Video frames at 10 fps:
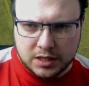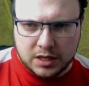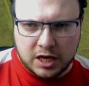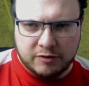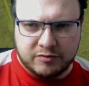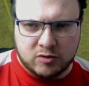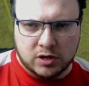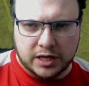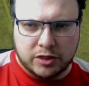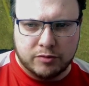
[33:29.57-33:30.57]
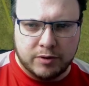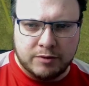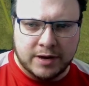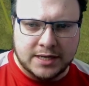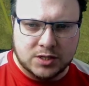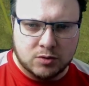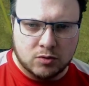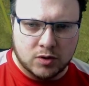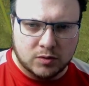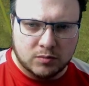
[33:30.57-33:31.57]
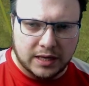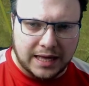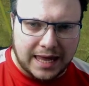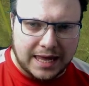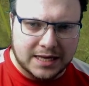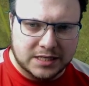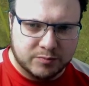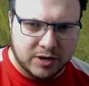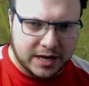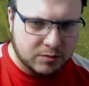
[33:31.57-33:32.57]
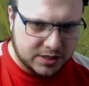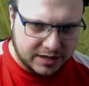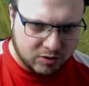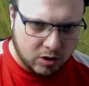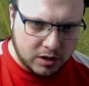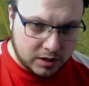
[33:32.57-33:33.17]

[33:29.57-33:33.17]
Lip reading: if we've got like 3 Razor Gore like here spread out, they've got